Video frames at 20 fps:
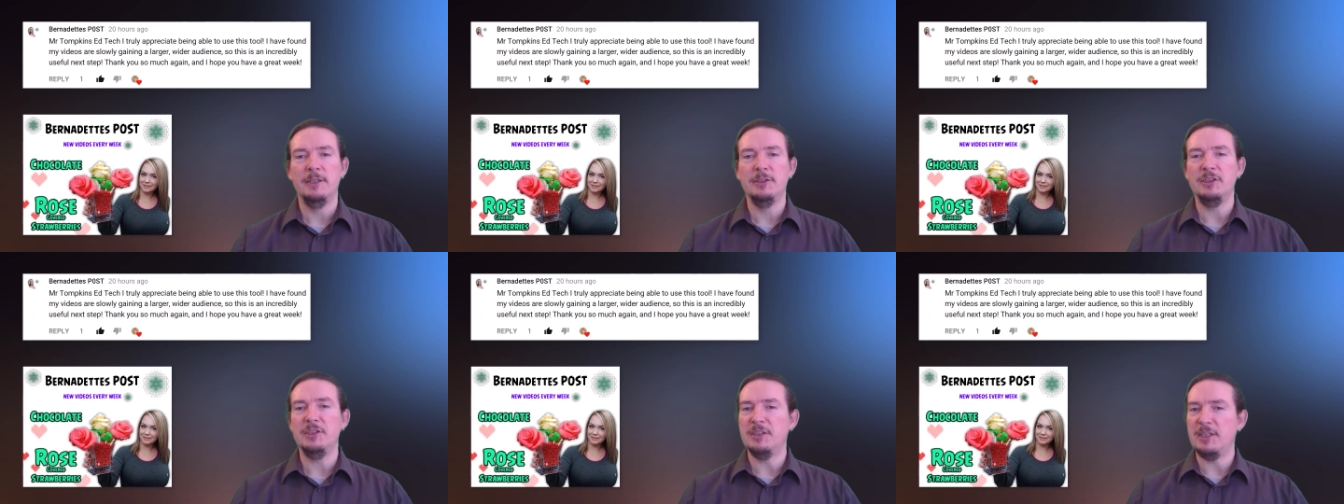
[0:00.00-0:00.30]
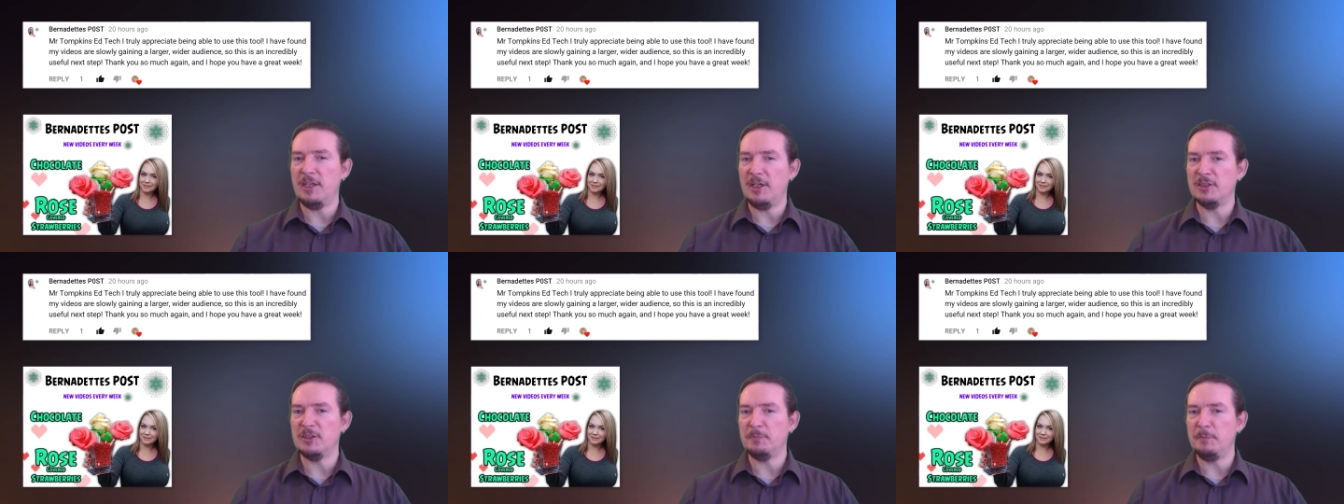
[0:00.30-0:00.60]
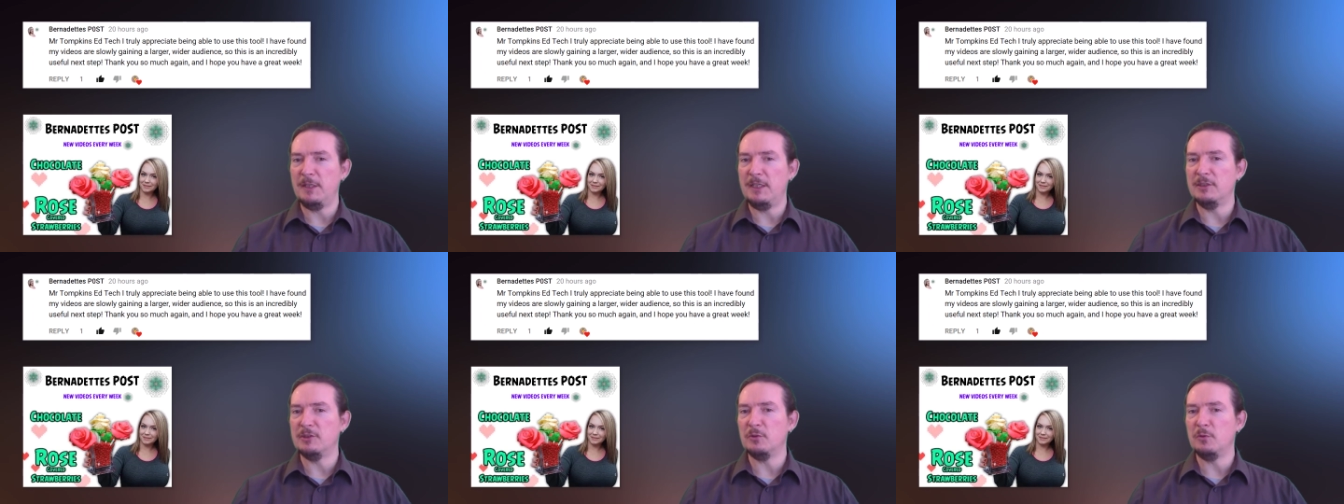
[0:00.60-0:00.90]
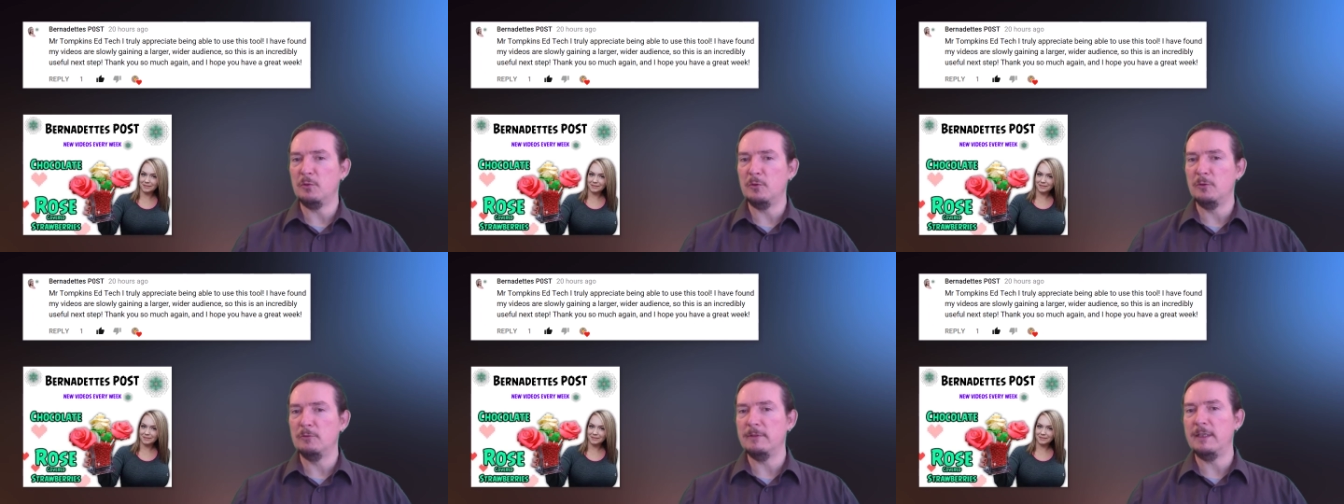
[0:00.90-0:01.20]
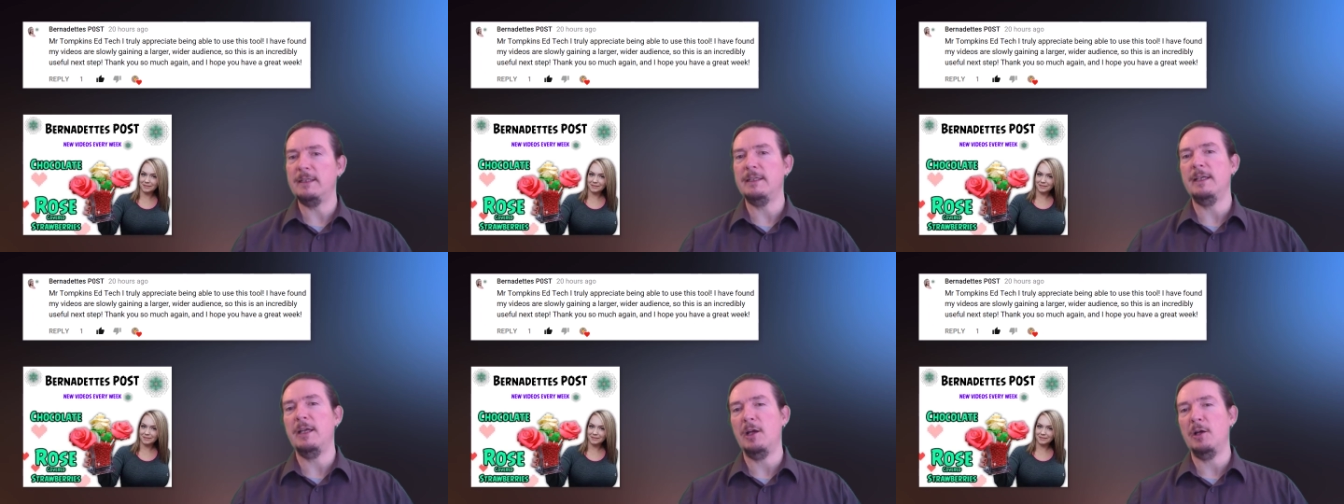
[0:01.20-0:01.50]
she tells me it's
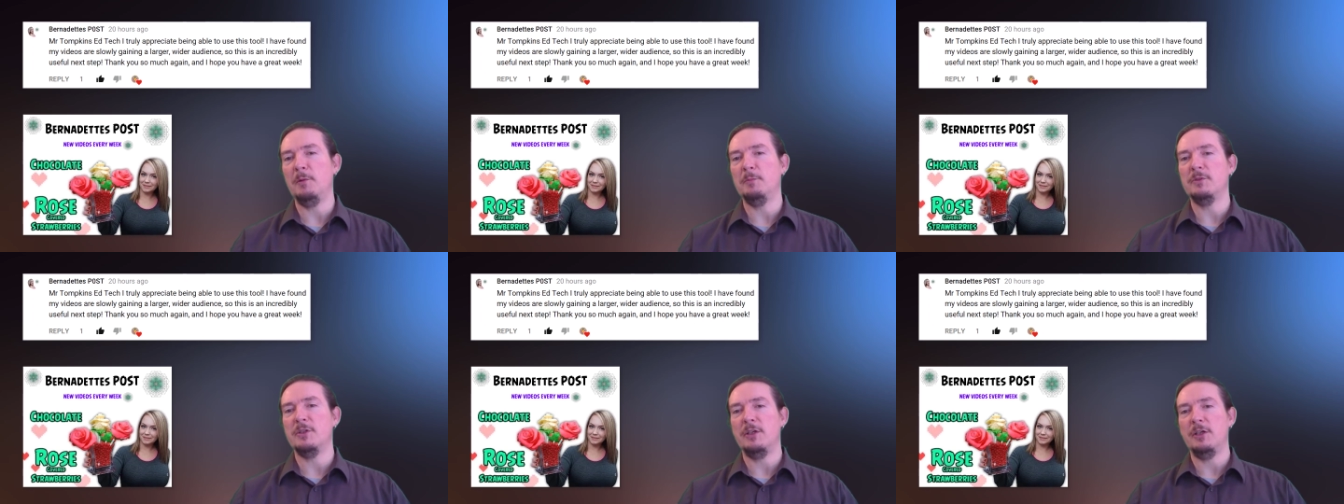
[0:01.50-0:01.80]
already helped